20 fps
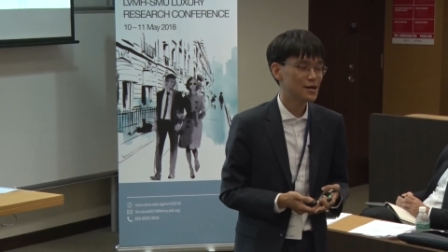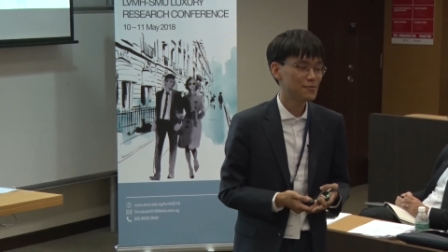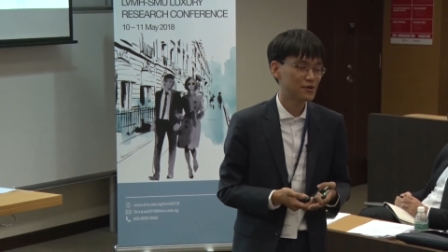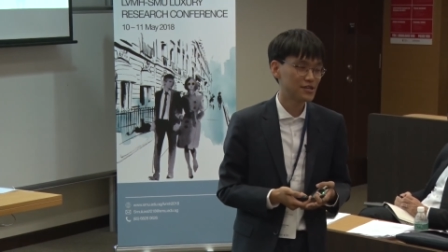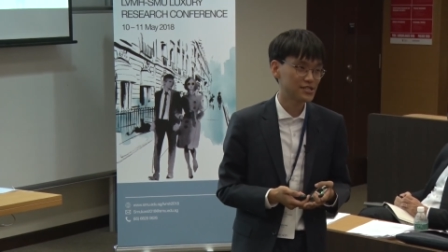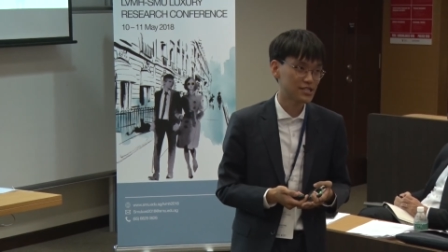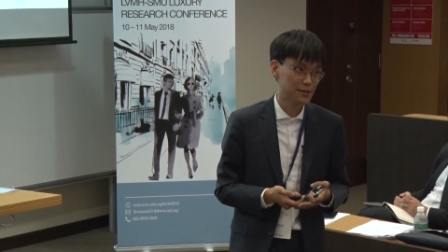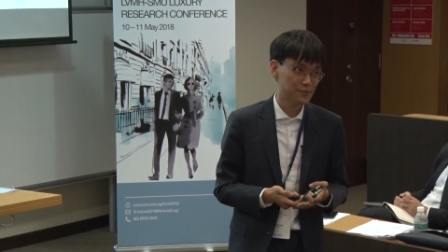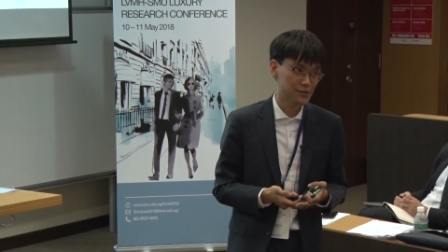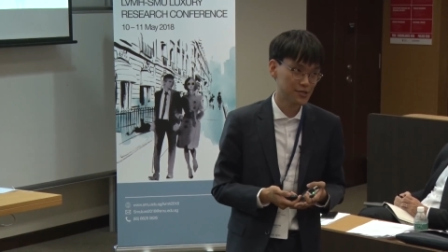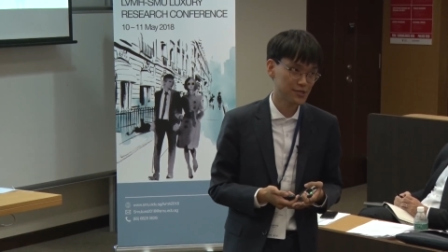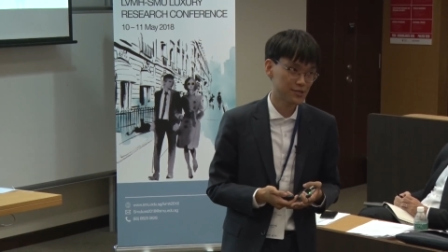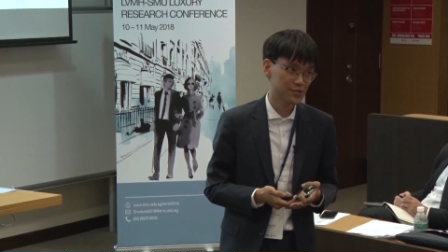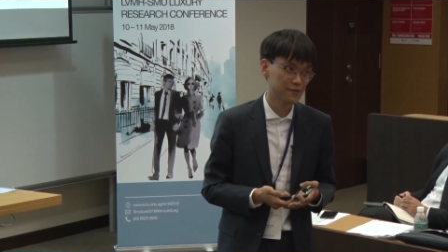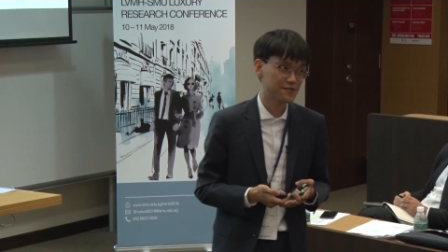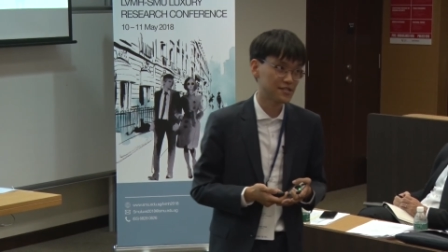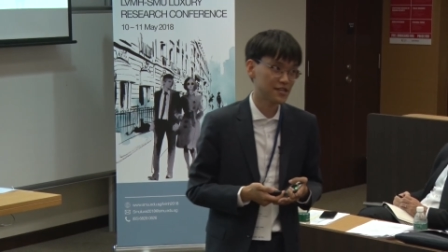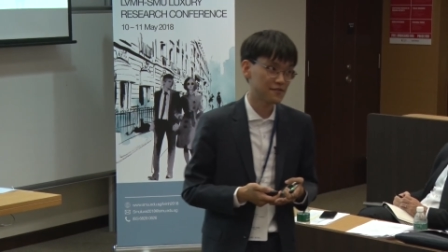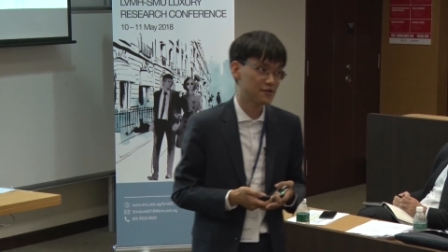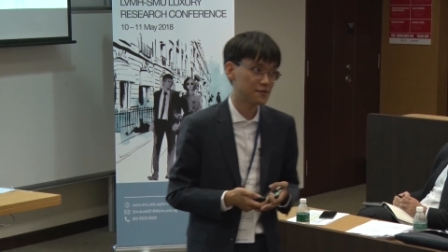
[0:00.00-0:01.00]
perceptions
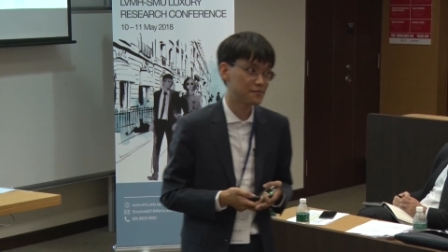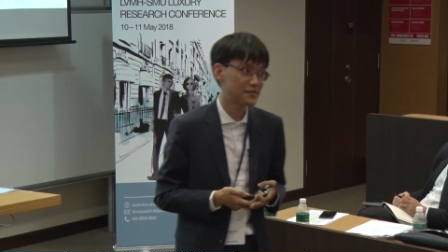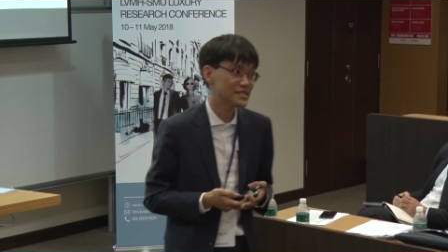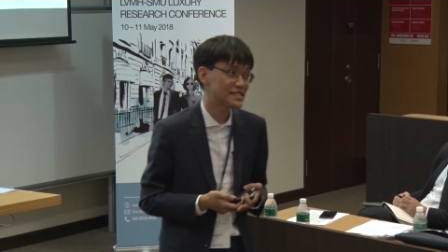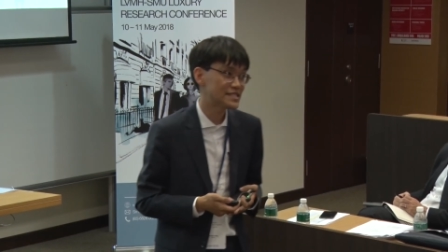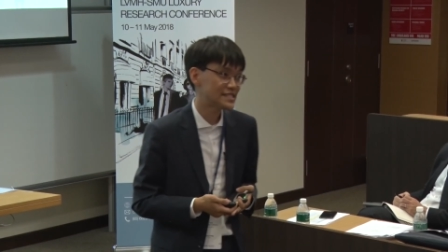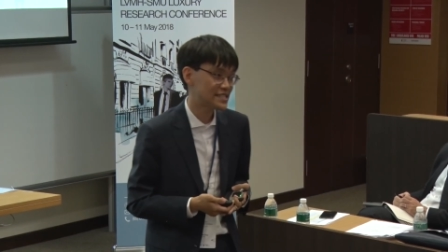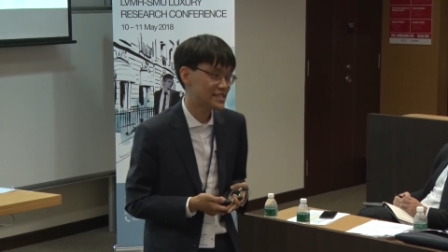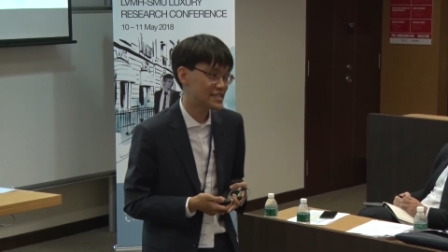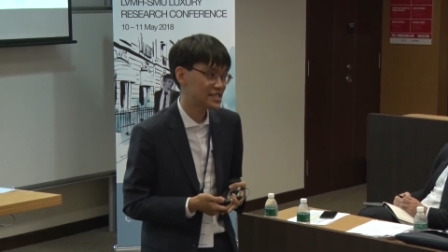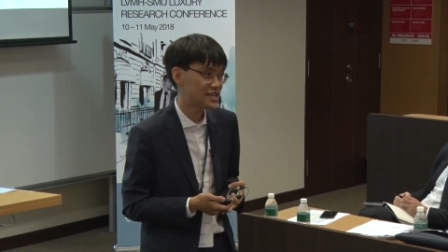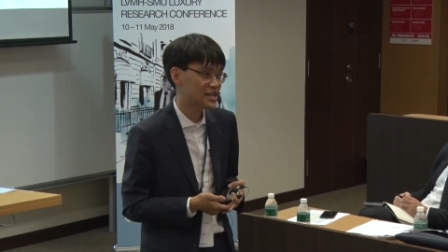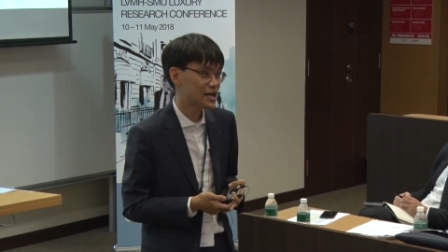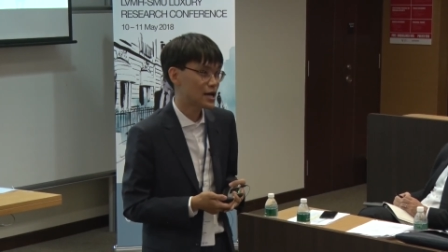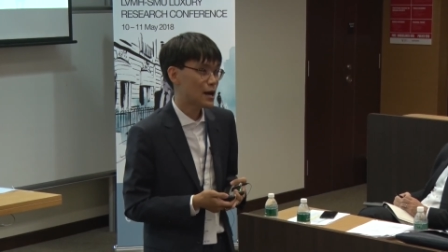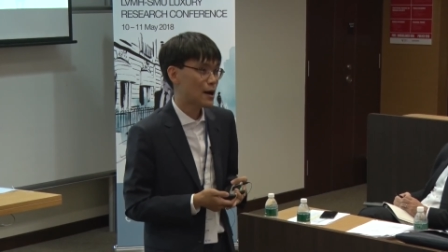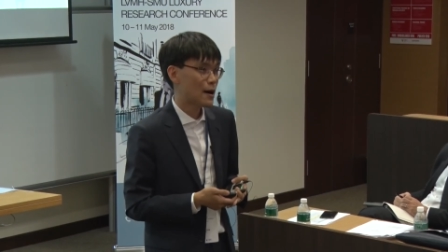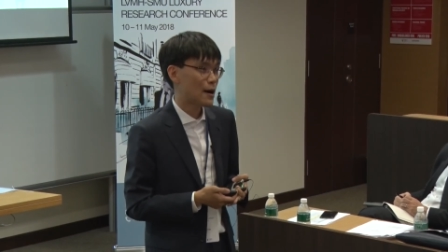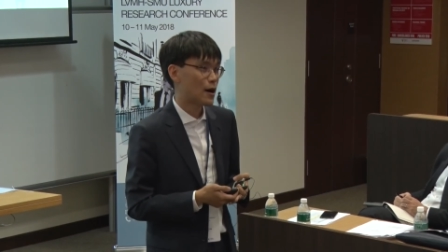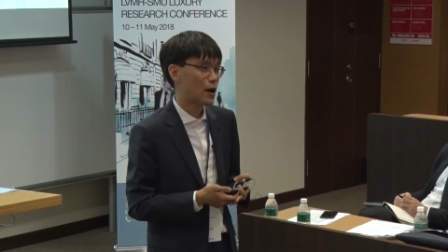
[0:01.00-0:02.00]
of savorability
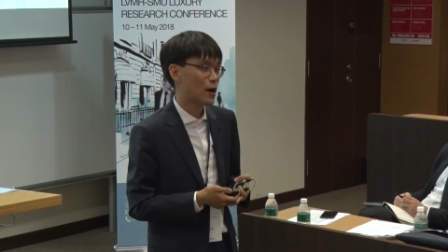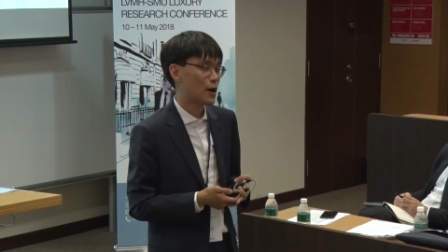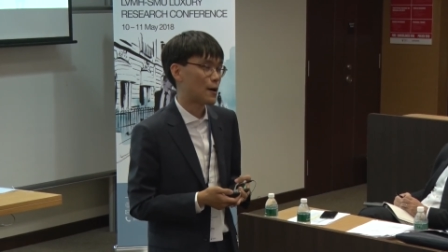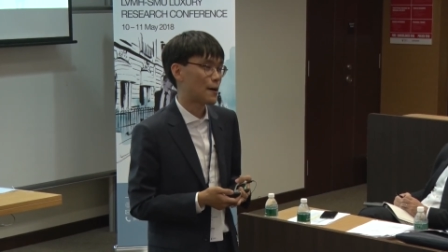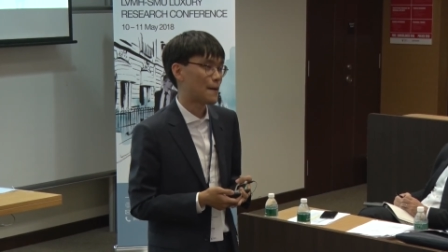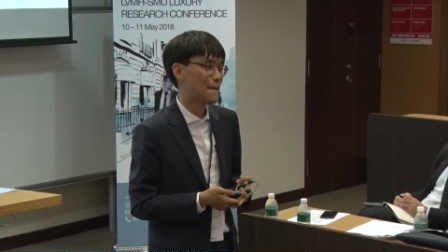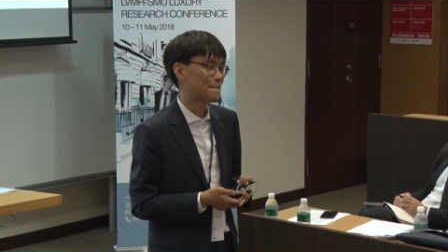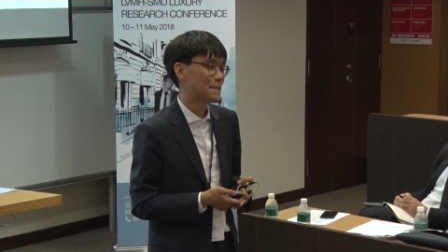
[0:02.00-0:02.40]
uh,